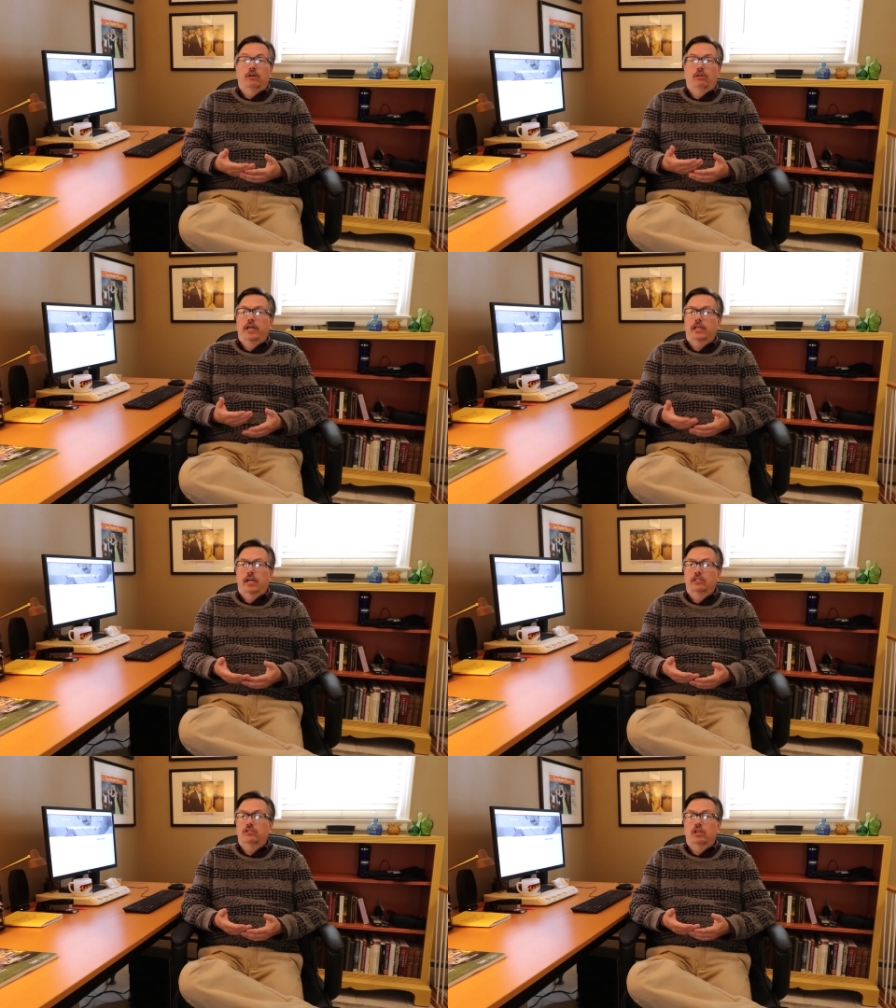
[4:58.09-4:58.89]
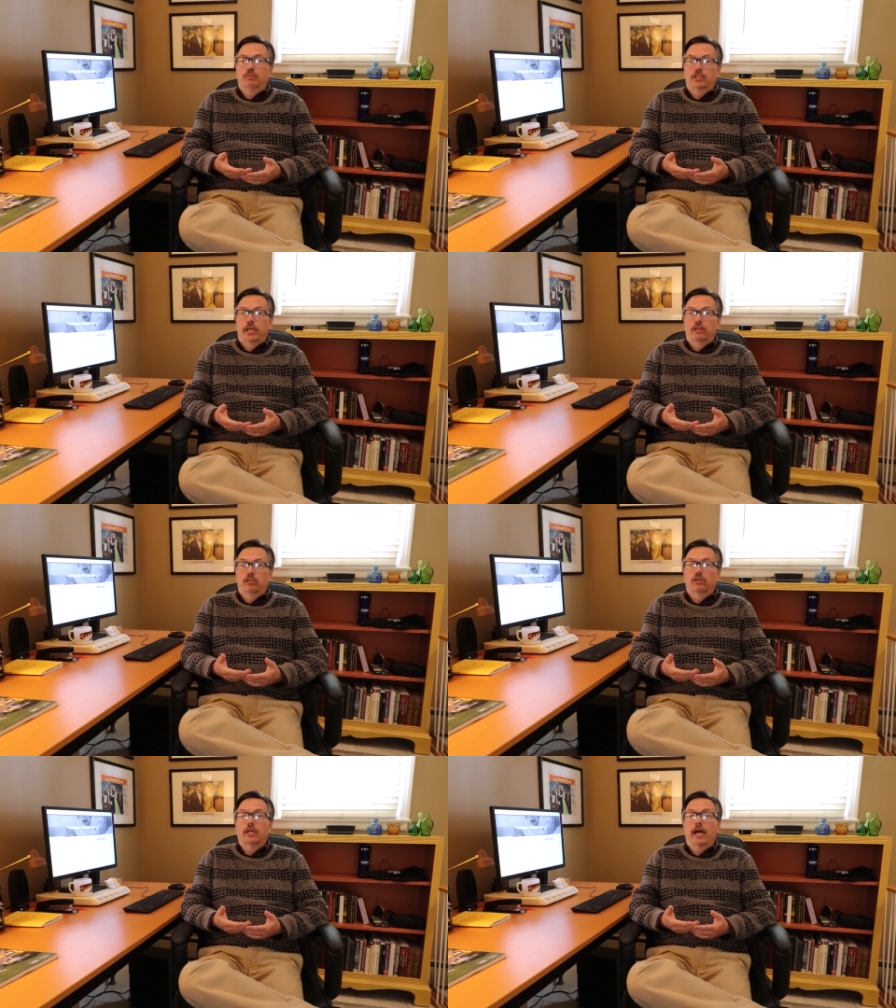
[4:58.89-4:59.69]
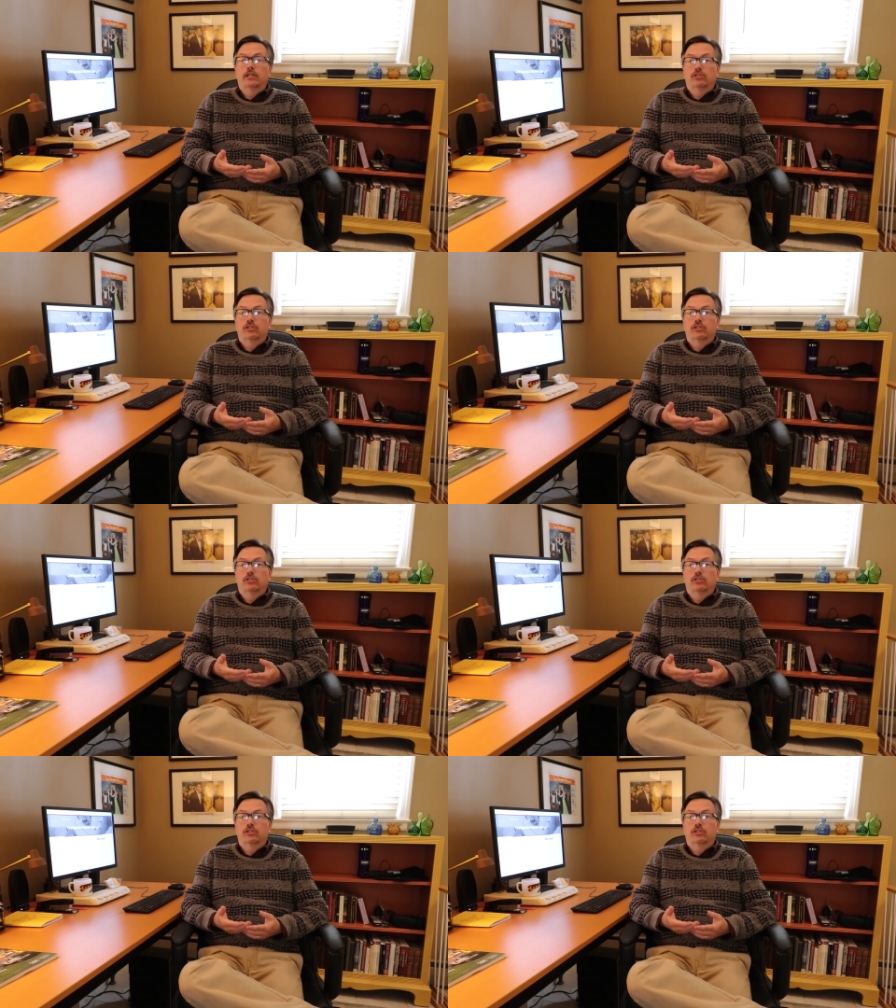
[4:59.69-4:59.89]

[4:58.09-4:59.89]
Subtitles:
all that kind of stuff we take a look at